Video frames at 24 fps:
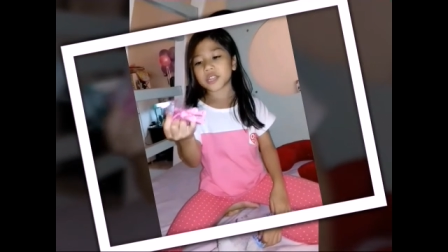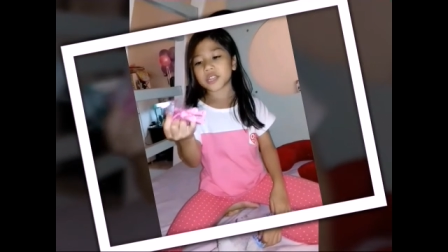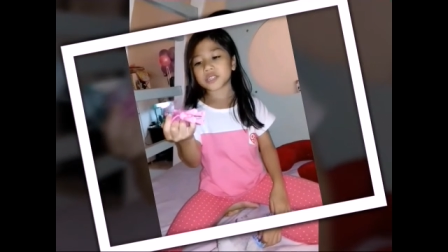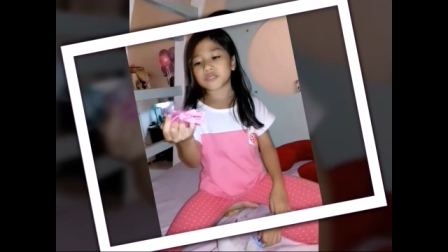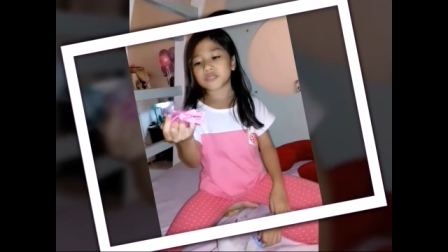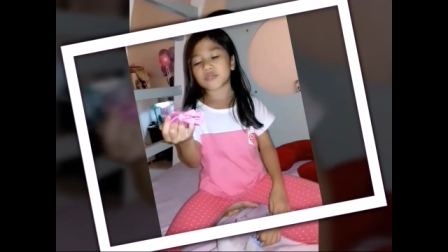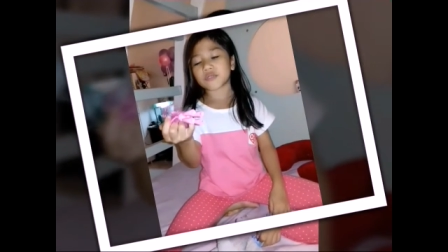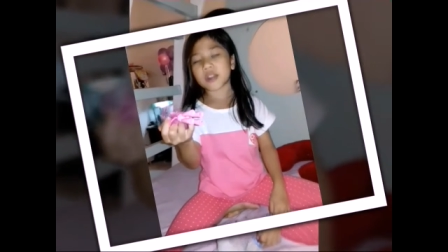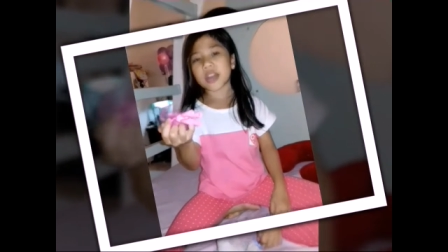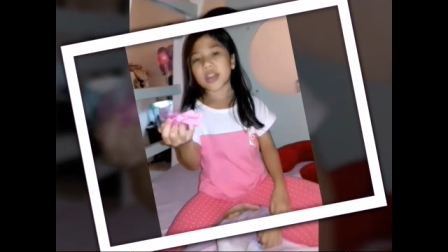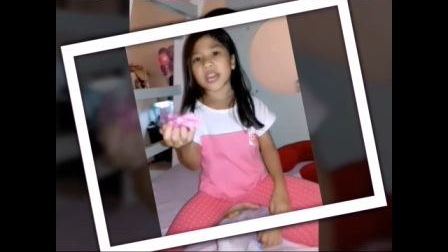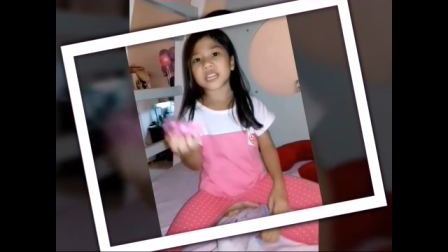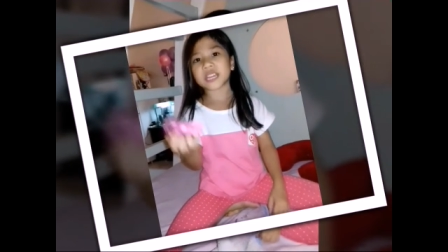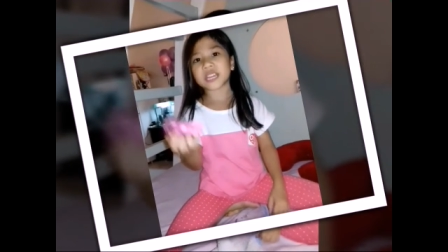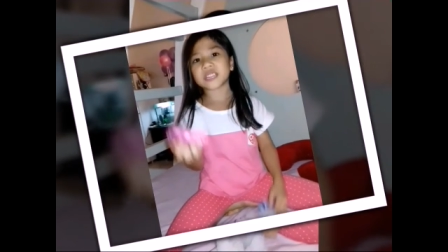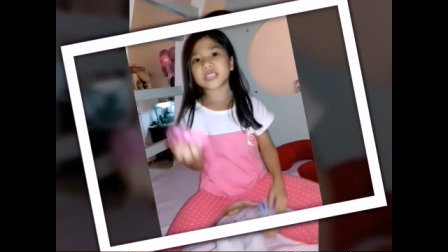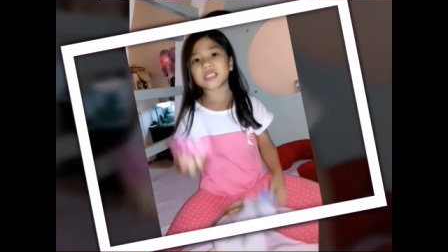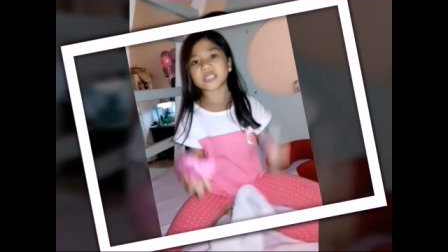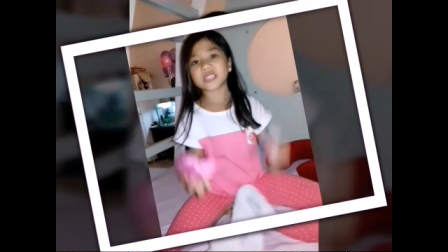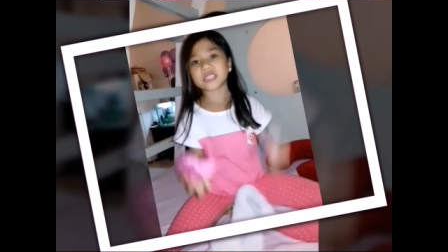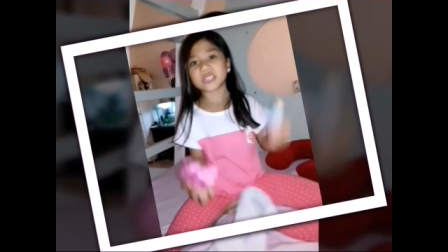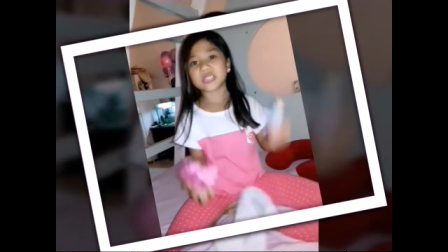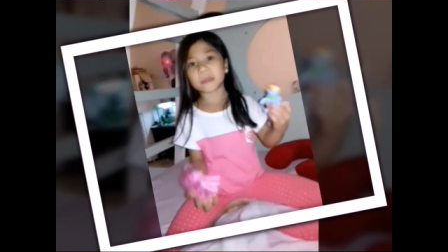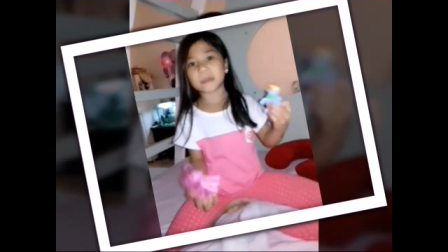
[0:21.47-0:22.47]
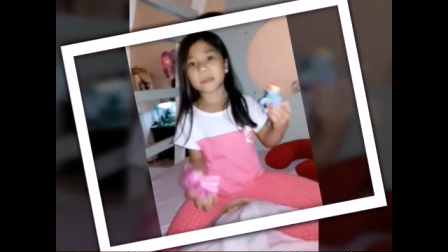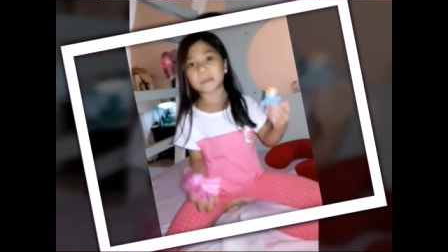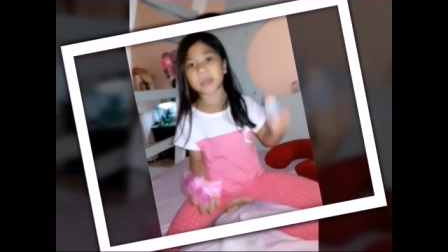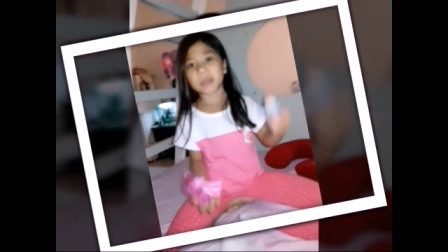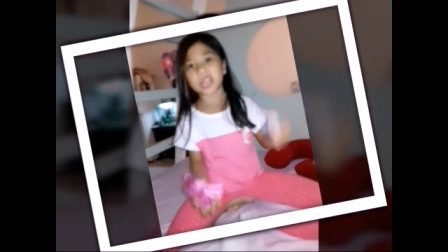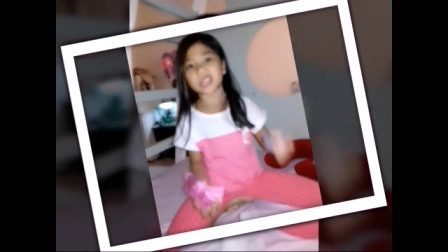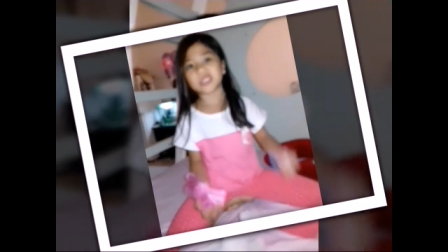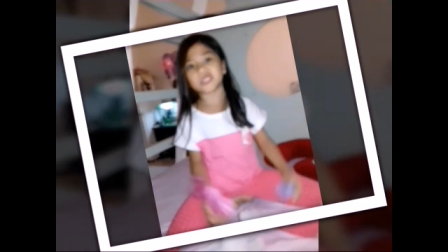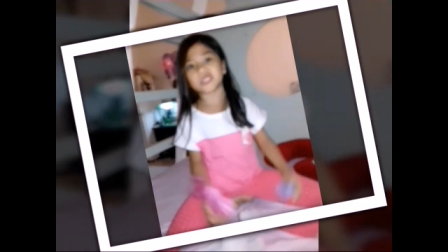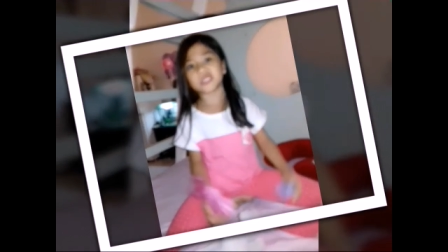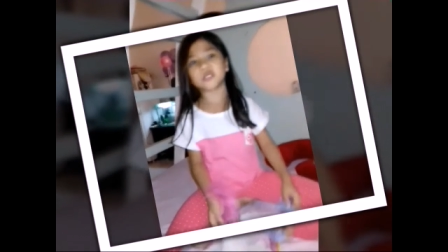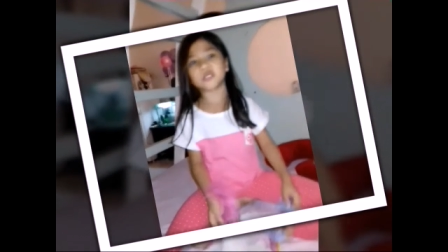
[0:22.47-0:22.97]
toys, right?
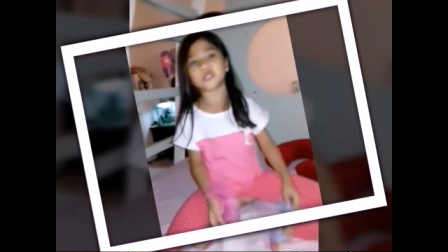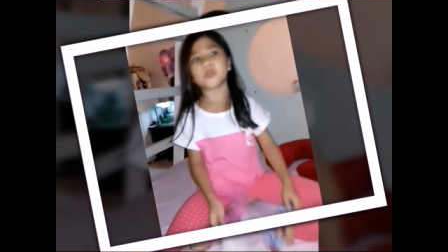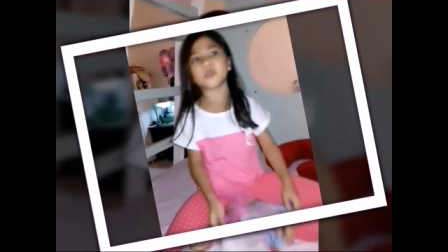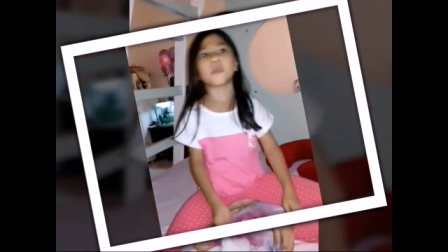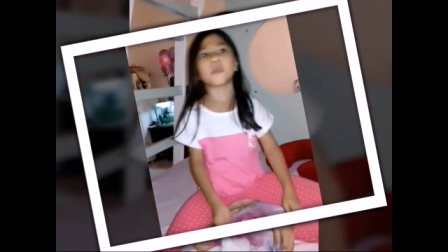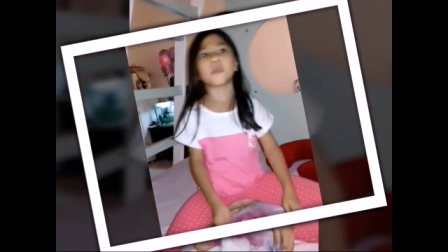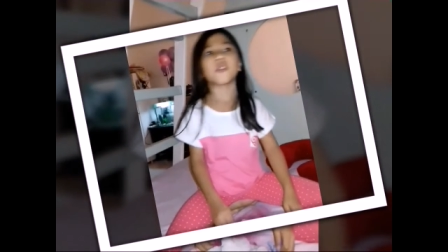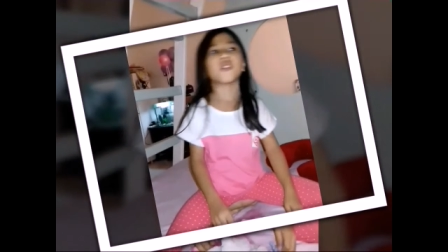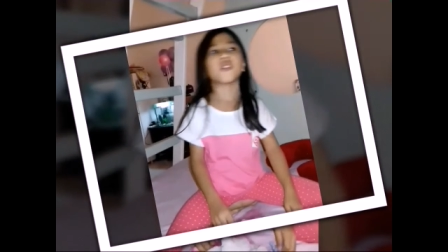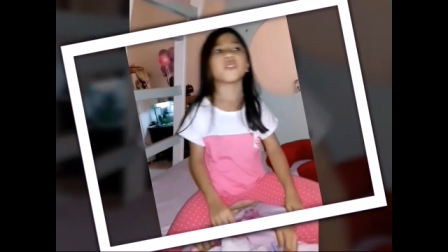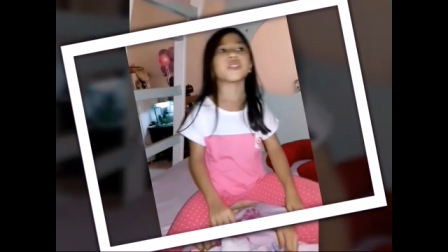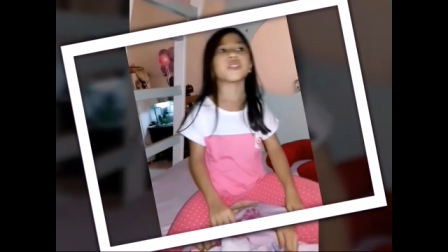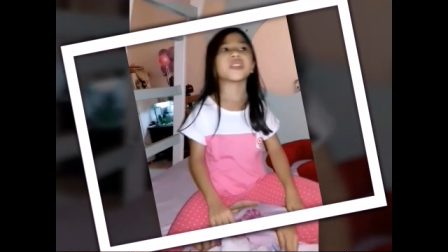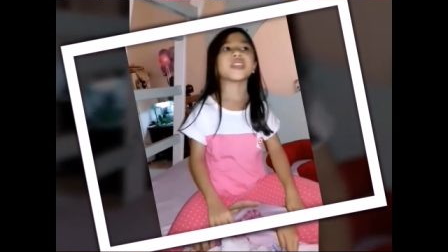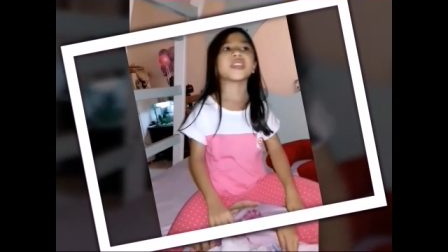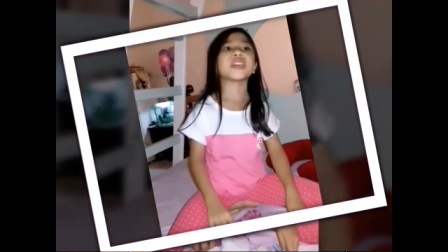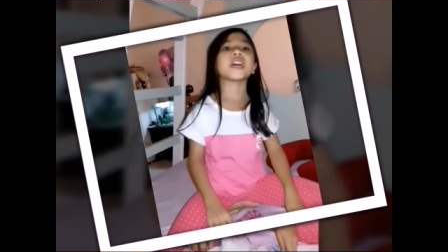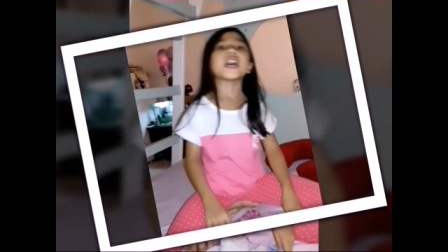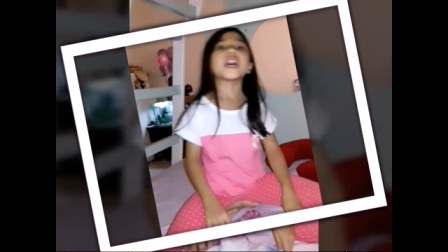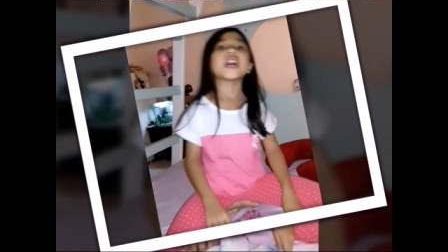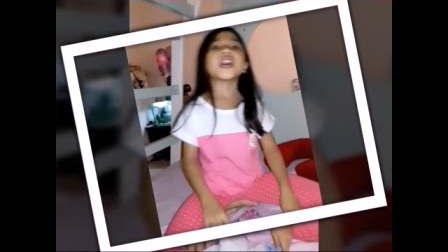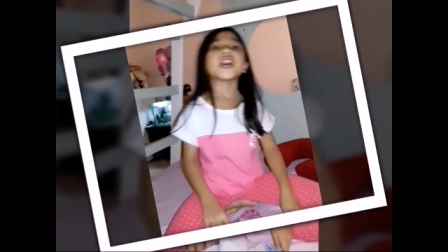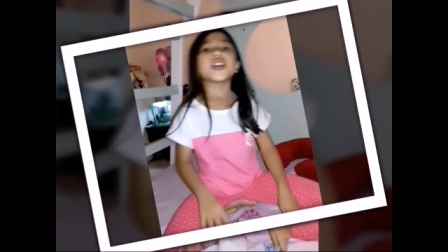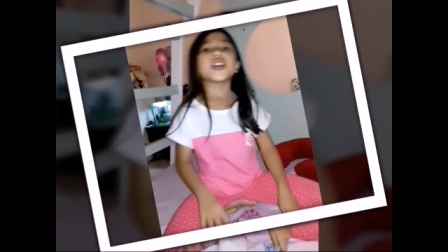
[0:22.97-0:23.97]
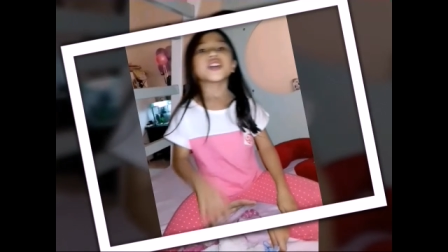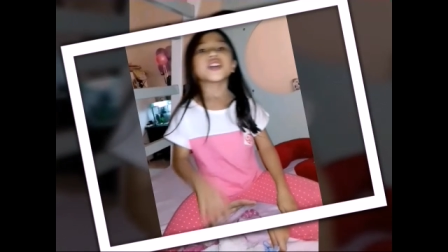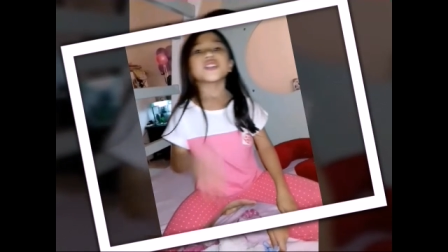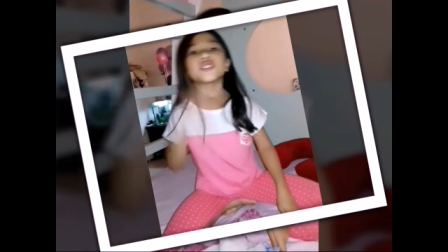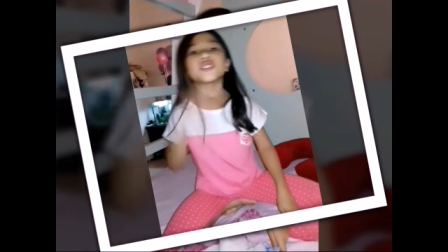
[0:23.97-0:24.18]
The My Little Pony.